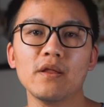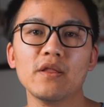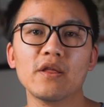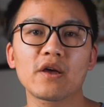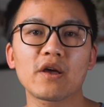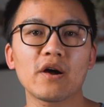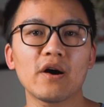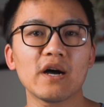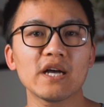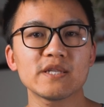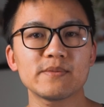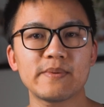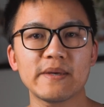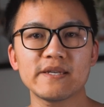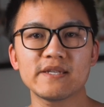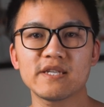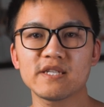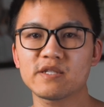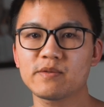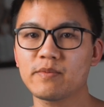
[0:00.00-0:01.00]
The cost
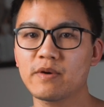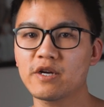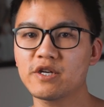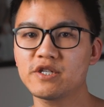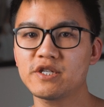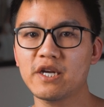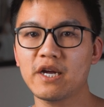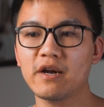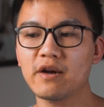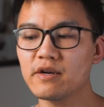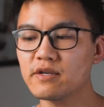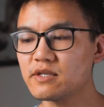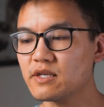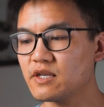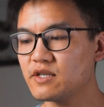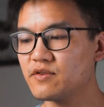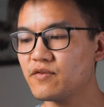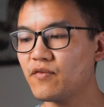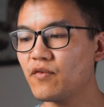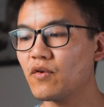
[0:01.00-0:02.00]
basis for my shares
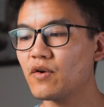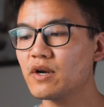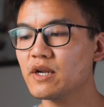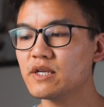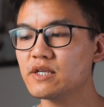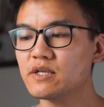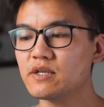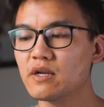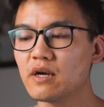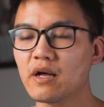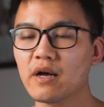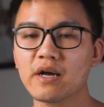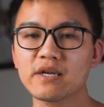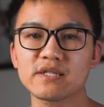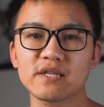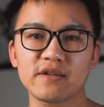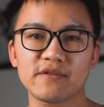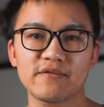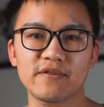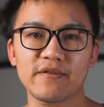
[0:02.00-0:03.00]
is
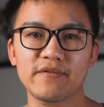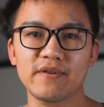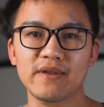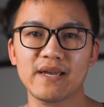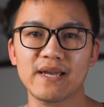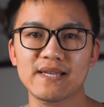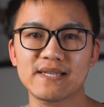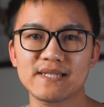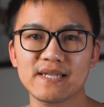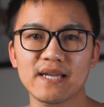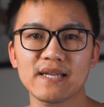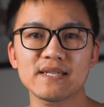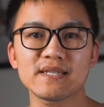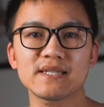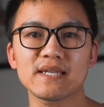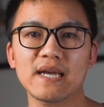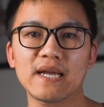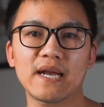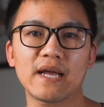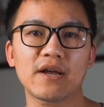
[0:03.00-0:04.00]

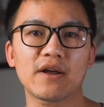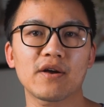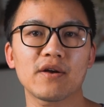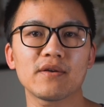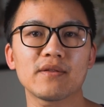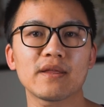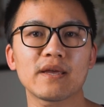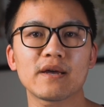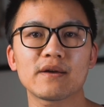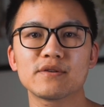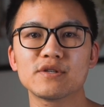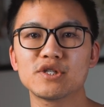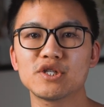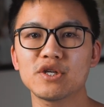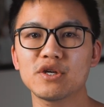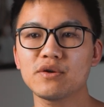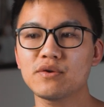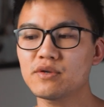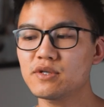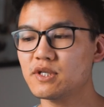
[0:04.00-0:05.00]
$42.58, and I currently own
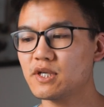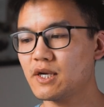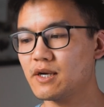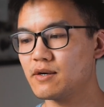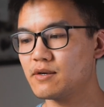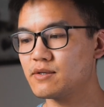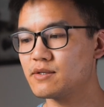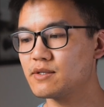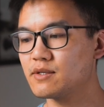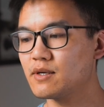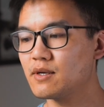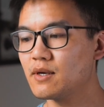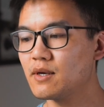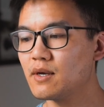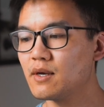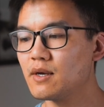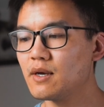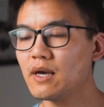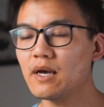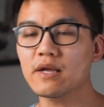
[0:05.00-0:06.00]
2 shares.
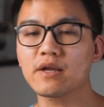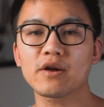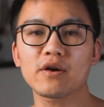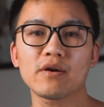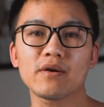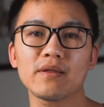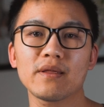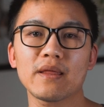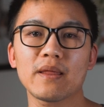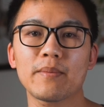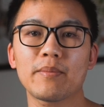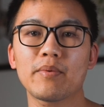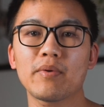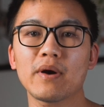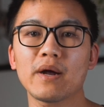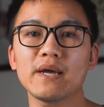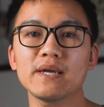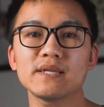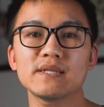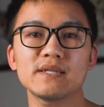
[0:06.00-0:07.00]
And currently the
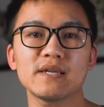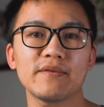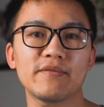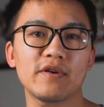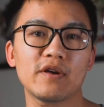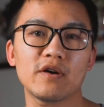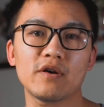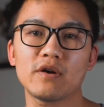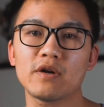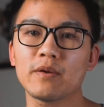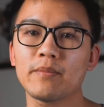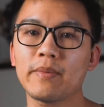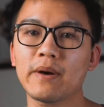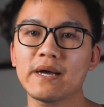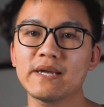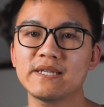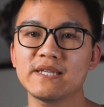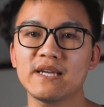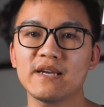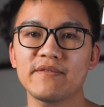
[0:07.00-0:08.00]
price, if you're to
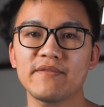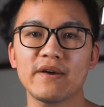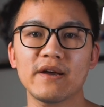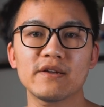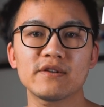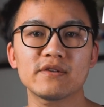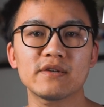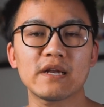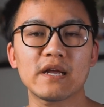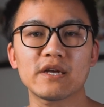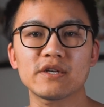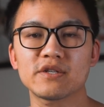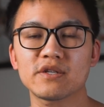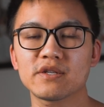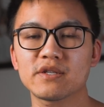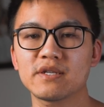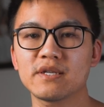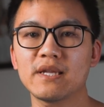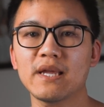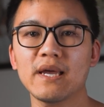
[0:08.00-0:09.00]
buy TFI
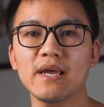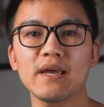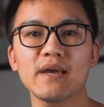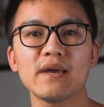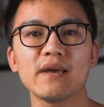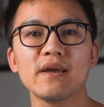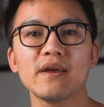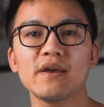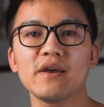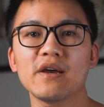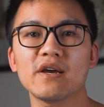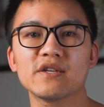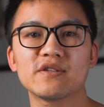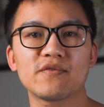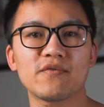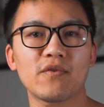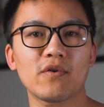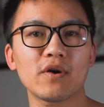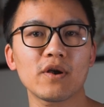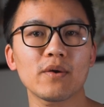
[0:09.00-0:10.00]
International today, is
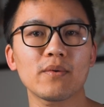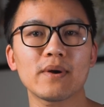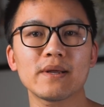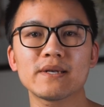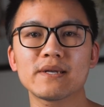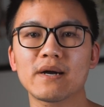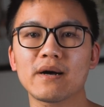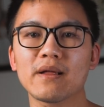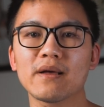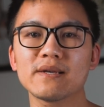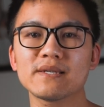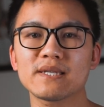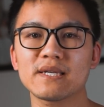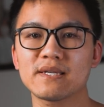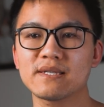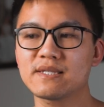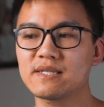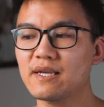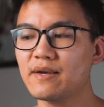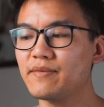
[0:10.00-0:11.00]

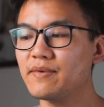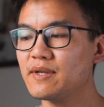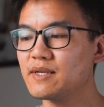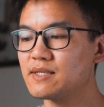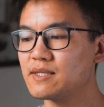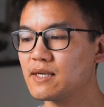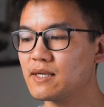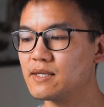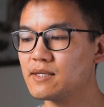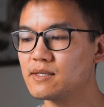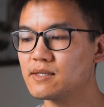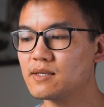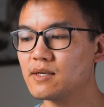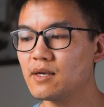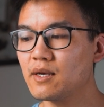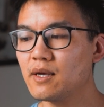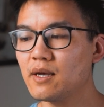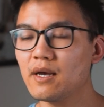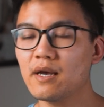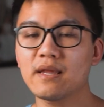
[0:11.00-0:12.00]
$41.70, and
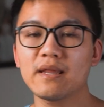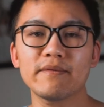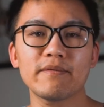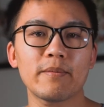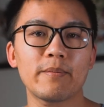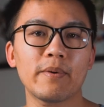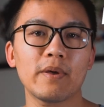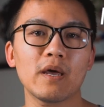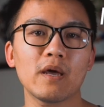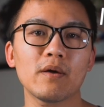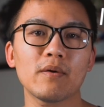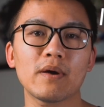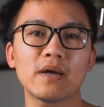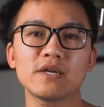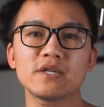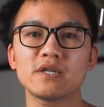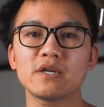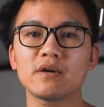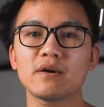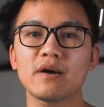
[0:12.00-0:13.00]
they have a PE
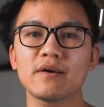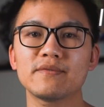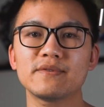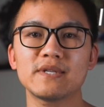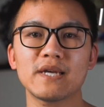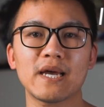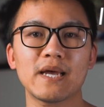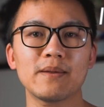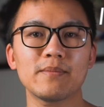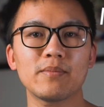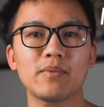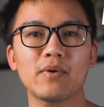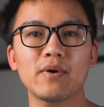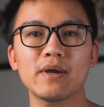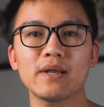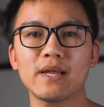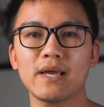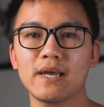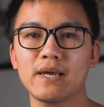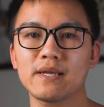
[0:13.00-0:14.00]
ratio of
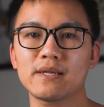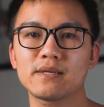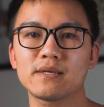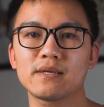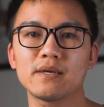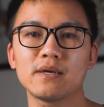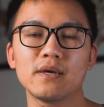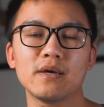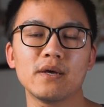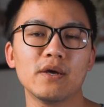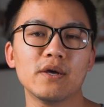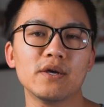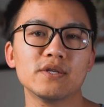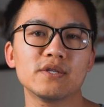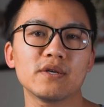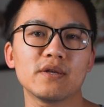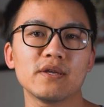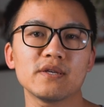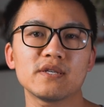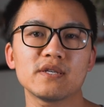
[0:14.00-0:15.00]
10.8.
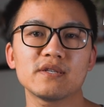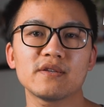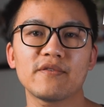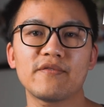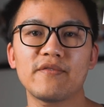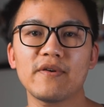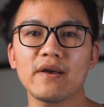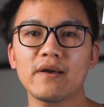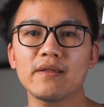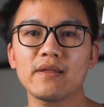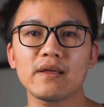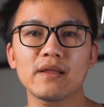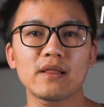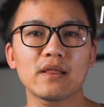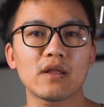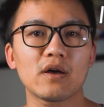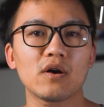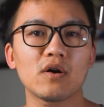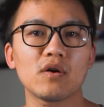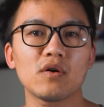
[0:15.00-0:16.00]
So this is a fairly
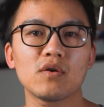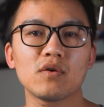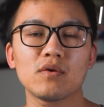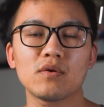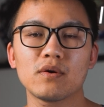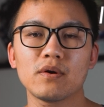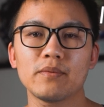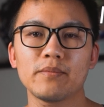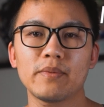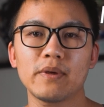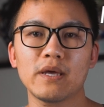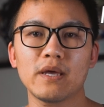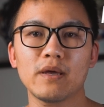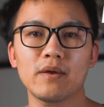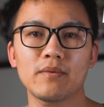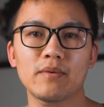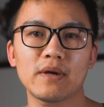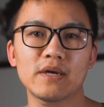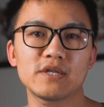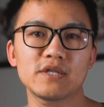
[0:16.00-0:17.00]
low PE
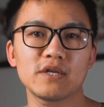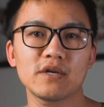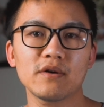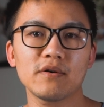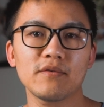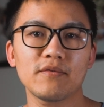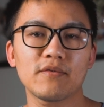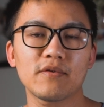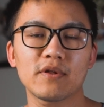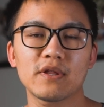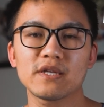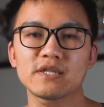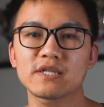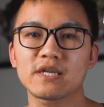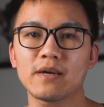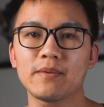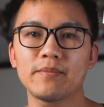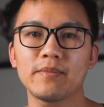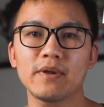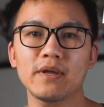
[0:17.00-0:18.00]
ratio for this
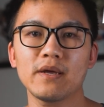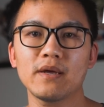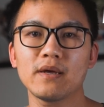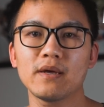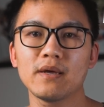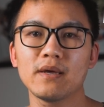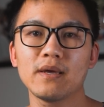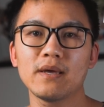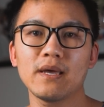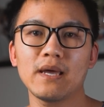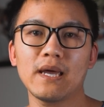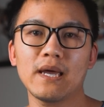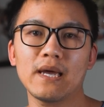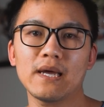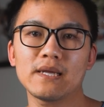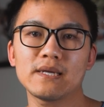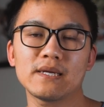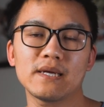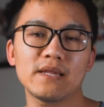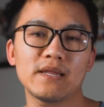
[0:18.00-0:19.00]
company,
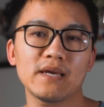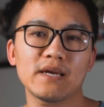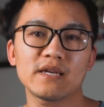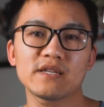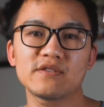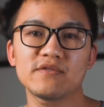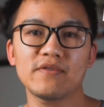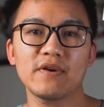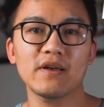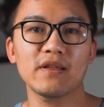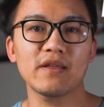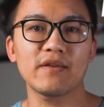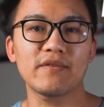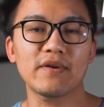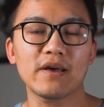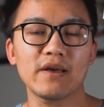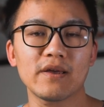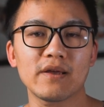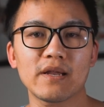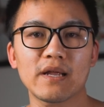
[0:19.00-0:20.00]
and I think it's fairly
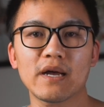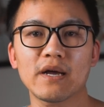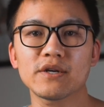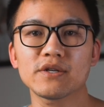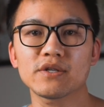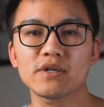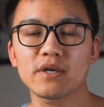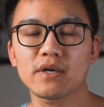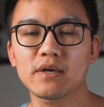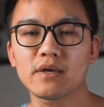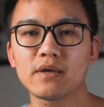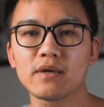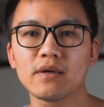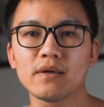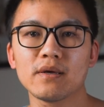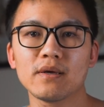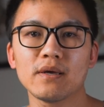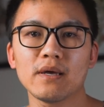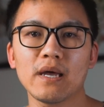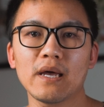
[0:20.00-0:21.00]
valued actually.
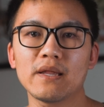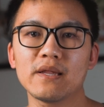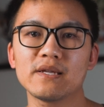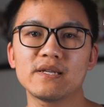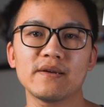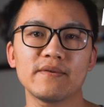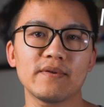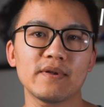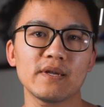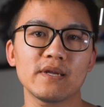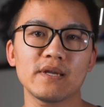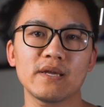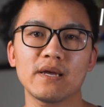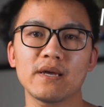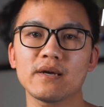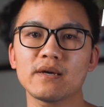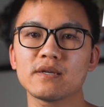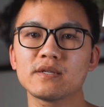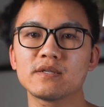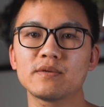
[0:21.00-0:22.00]
And the dividend
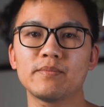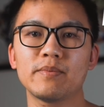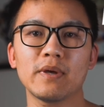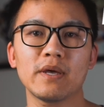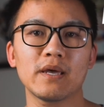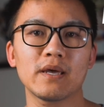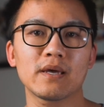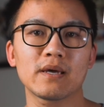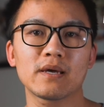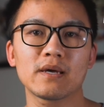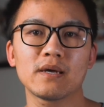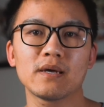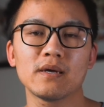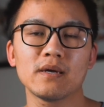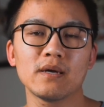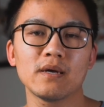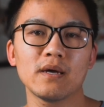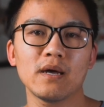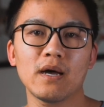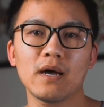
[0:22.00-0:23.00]
yields being
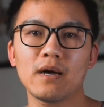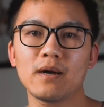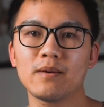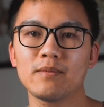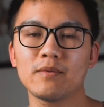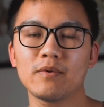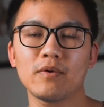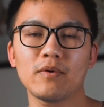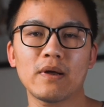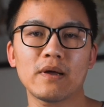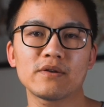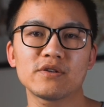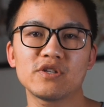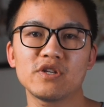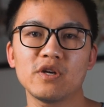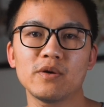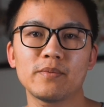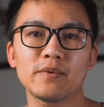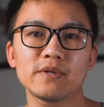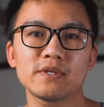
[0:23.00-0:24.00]
around
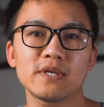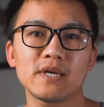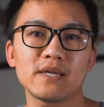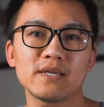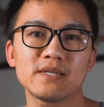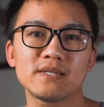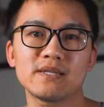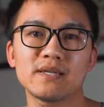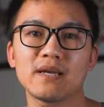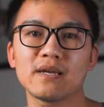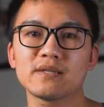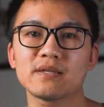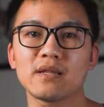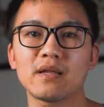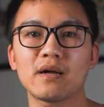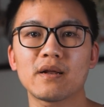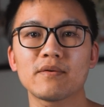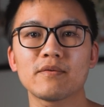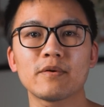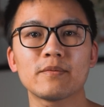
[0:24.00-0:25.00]
2% still has a
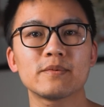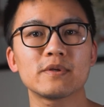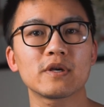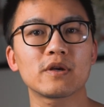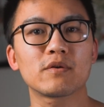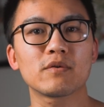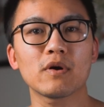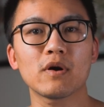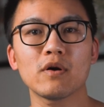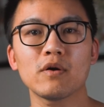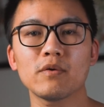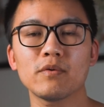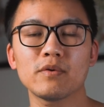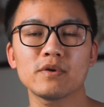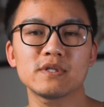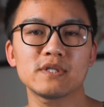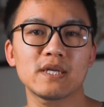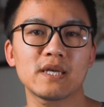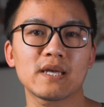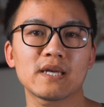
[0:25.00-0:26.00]
lot of room to grow,
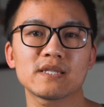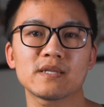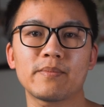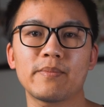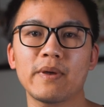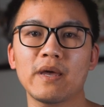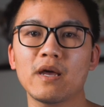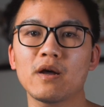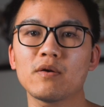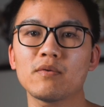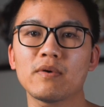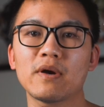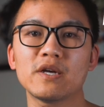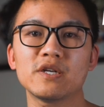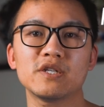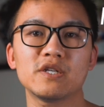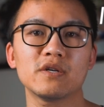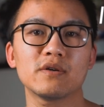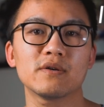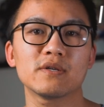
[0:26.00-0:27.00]
seeing as the payout
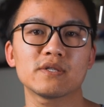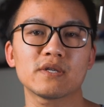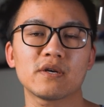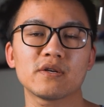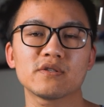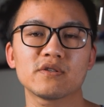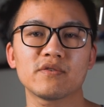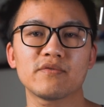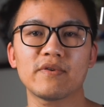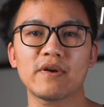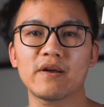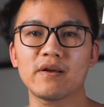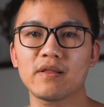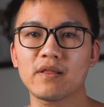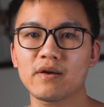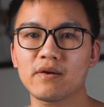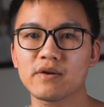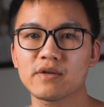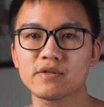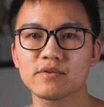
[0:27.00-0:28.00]
ratio is also very
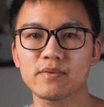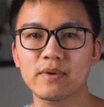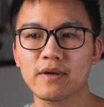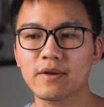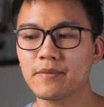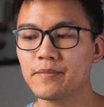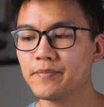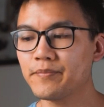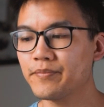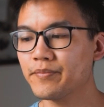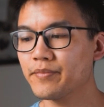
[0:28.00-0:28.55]
low as well.